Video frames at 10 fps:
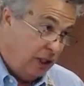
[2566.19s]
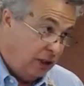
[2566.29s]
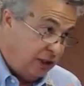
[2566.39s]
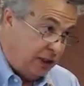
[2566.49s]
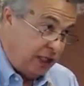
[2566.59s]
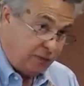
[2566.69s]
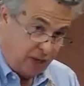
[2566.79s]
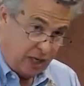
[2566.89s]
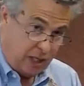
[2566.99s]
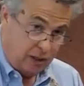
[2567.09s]
Seek
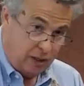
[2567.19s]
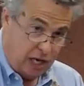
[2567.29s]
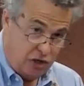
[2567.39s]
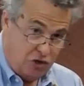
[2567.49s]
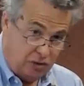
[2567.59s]
me and you'll